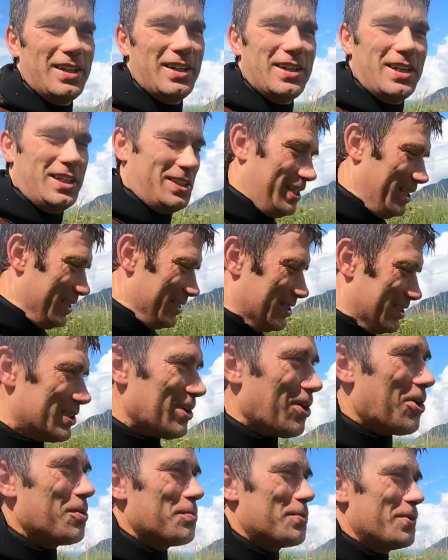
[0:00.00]
This is
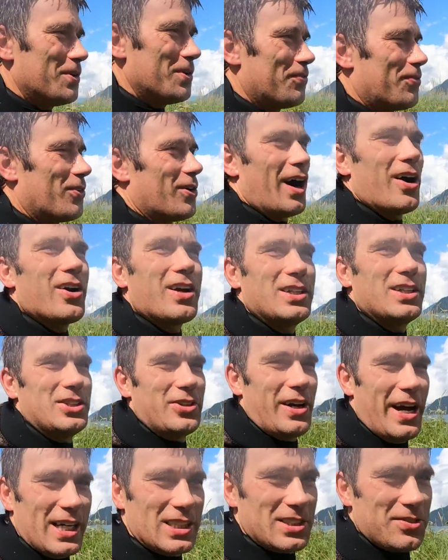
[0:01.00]
so beautiful. How could
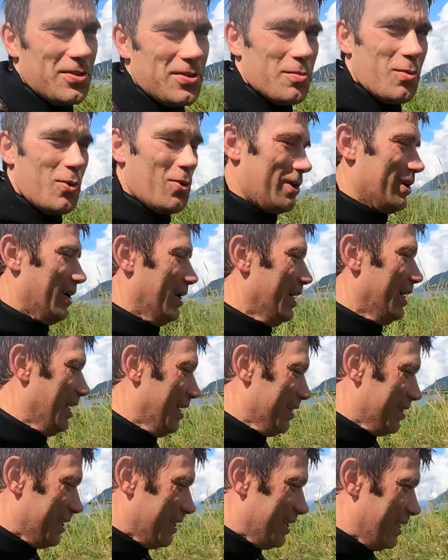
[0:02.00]
you ask for more
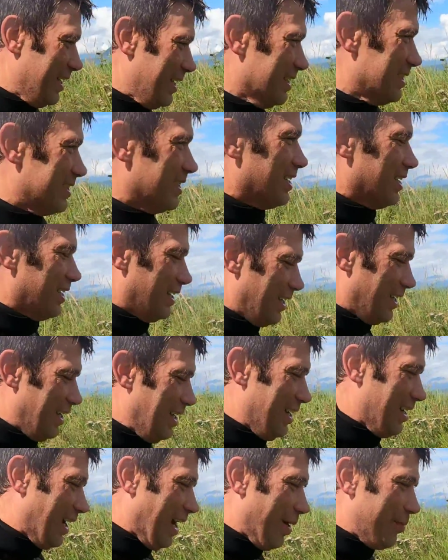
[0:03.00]
than this?
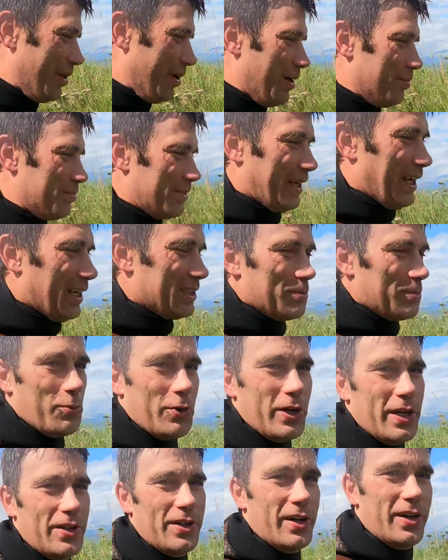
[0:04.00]
Coming up to catch a
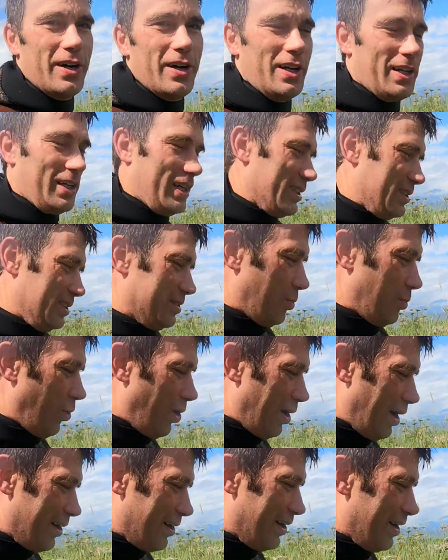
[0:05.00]
breather, get some
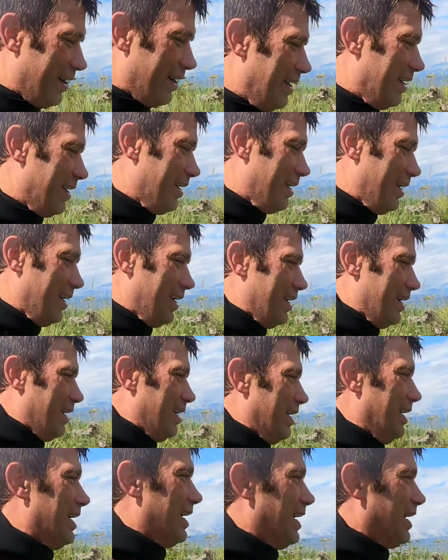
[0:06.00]
water,
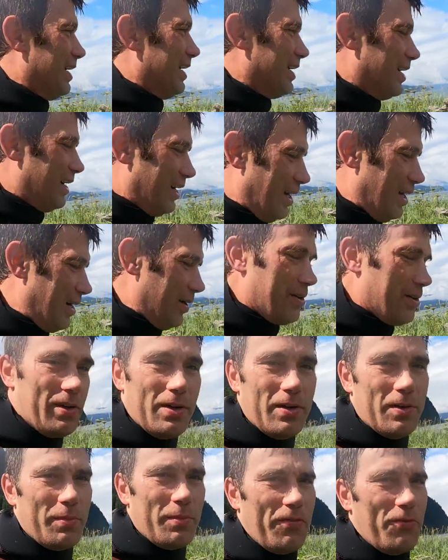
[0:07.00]
and
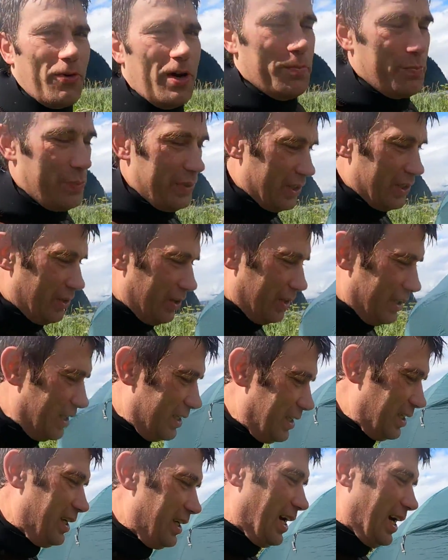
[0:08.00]
my friend Bill,
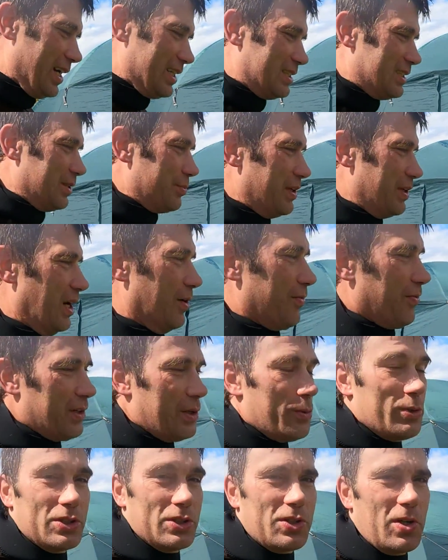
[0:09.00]
he has to be up.
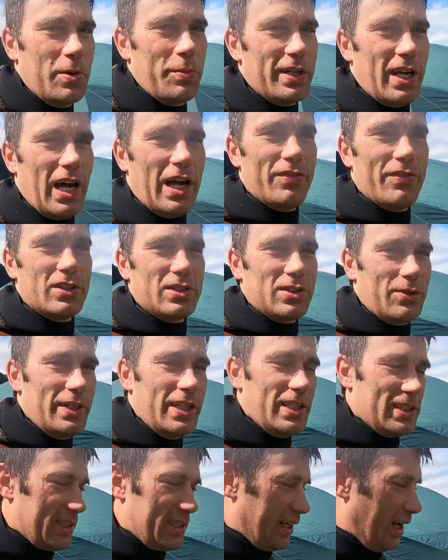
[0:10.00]
He was scuba diving, so he
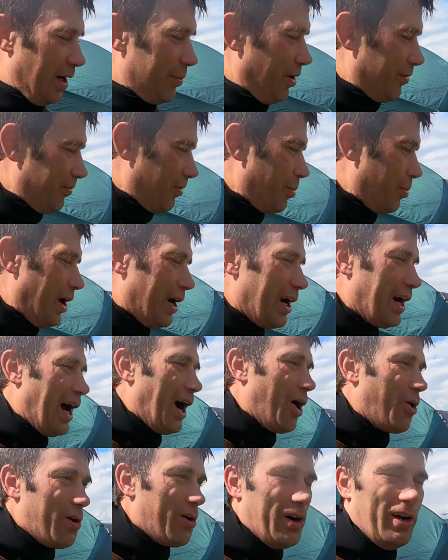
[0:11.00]
needs to come up for about an
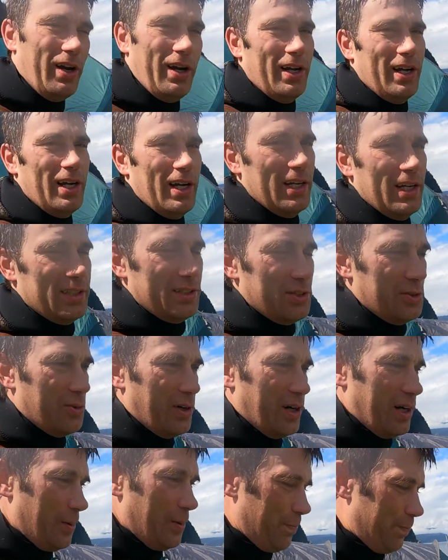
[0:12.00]
hour
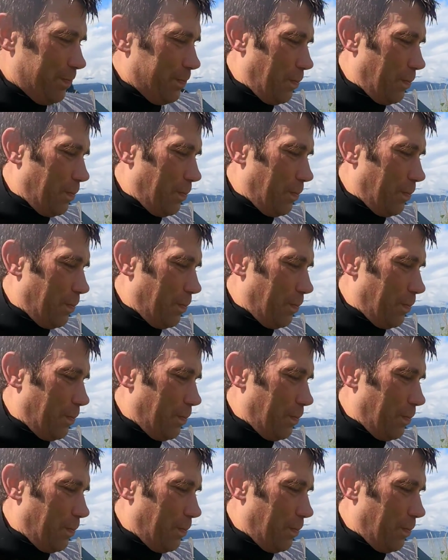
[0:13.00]
to